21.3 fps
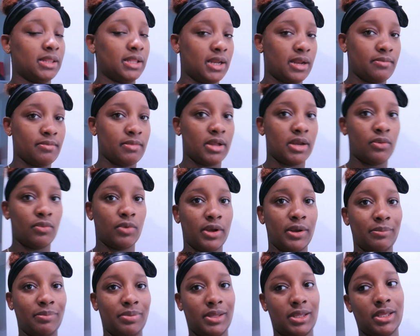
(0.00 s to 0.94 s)
Then I'm gonna
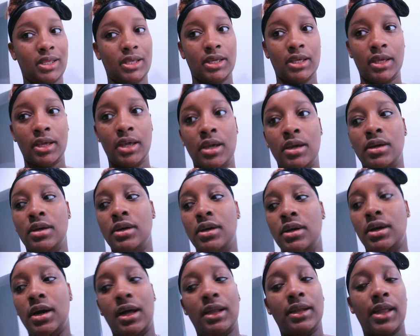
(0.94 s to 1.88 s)
wanna pee
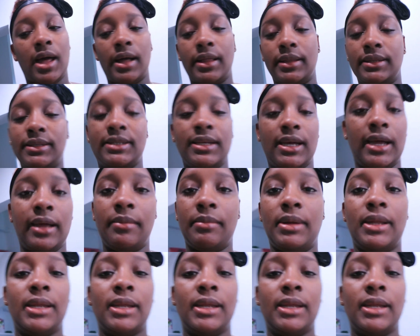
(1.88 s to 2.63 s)
along the time,